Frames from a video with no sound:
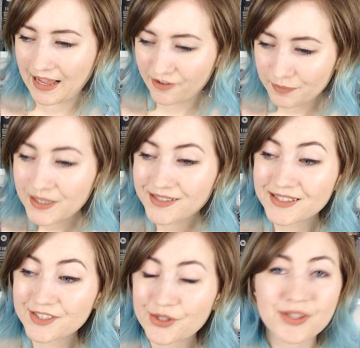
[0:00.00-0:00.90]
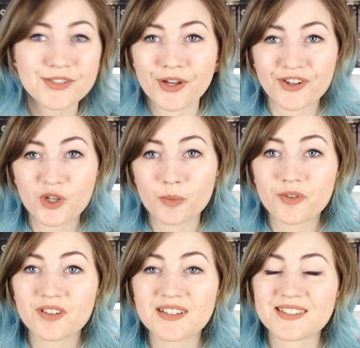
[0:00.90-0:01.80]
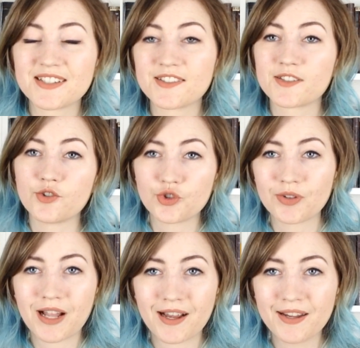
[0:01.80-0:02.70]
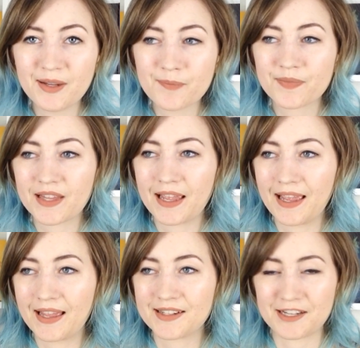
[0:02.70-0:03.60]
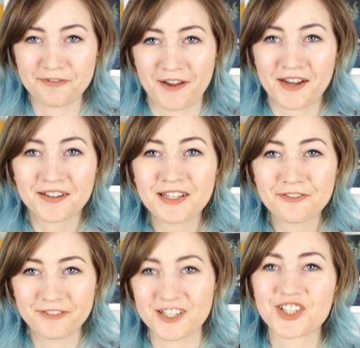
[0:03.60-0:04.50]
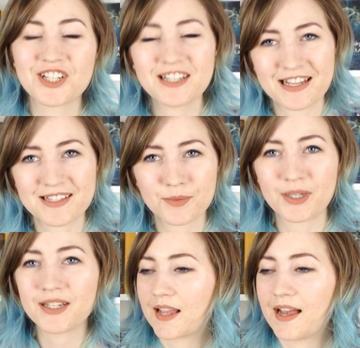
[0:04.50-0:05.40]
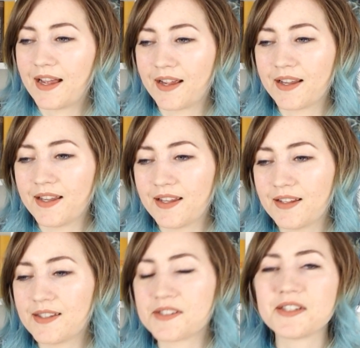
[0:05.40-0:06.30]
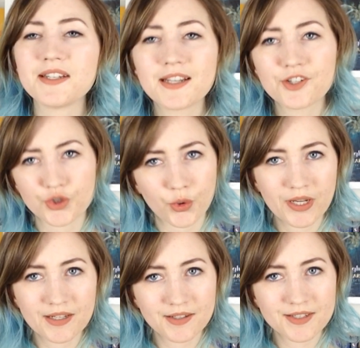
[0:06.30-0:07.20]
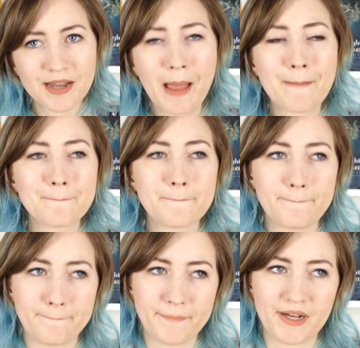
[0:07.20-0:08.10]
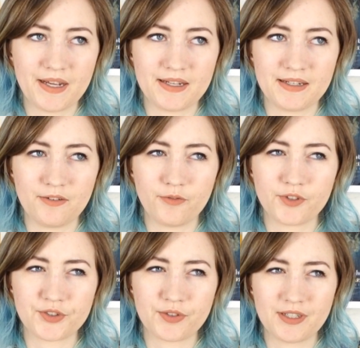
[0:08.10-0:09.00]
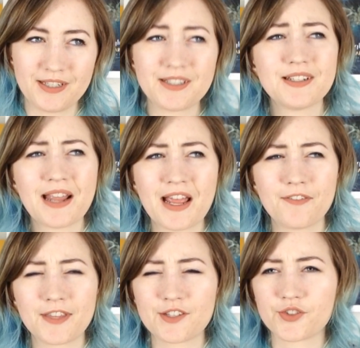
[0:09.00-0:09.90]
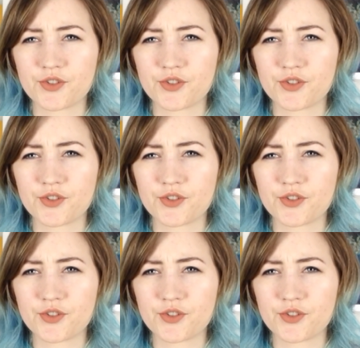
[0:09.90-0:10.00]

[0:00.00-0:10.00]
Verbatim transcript: I've been listening to this audiobook since July, and I finally finished it last week. I did enjoy it, but it didn't have that